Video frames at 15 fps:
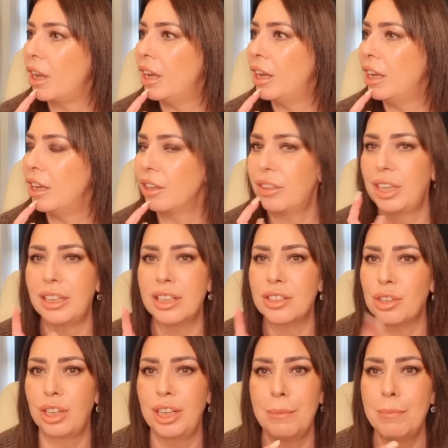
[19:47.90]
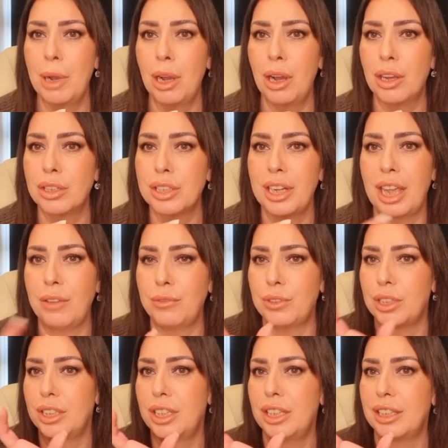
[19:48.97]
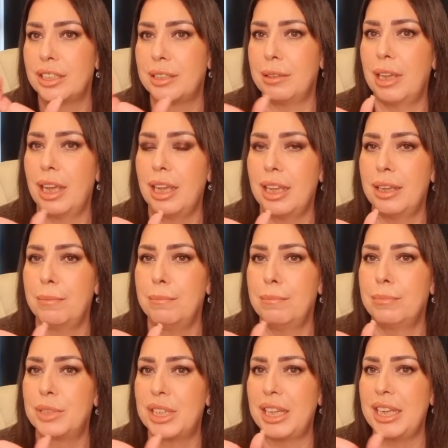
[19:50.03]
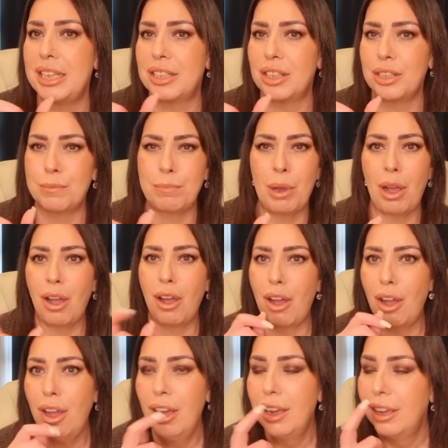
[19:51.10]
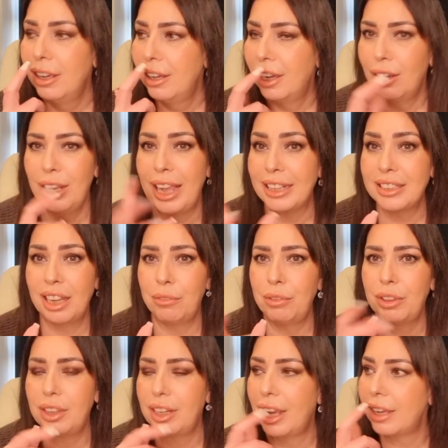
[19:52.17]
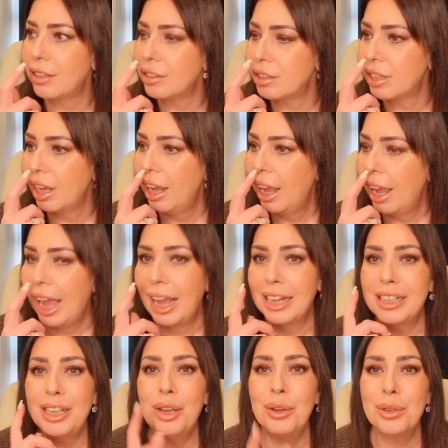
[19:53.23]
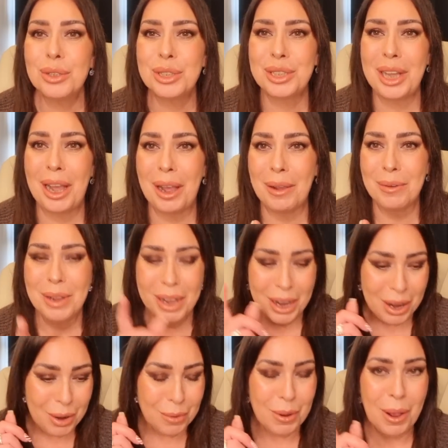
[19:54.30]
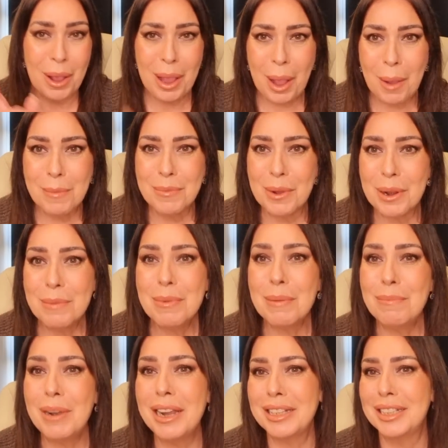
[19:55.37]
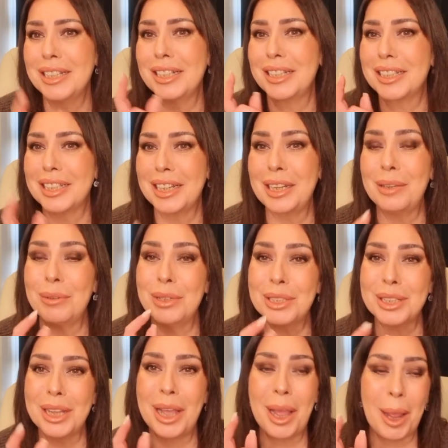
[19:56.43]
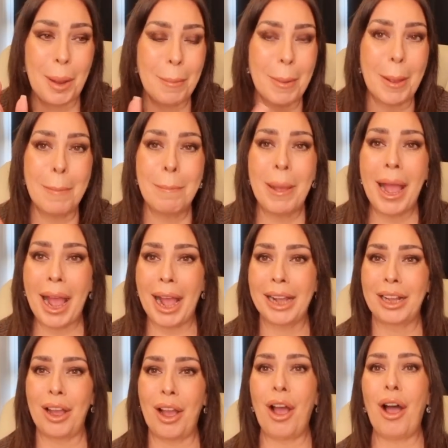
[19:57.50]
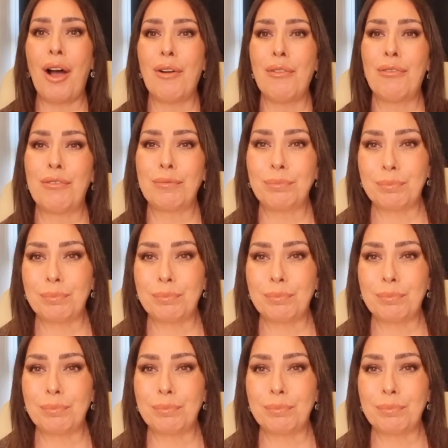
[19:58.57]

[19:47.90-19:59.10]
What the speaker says: I think there's only a Mars left and a Teasers bar. I ate everything else. And he also, I opened one of my presents and it was a pack of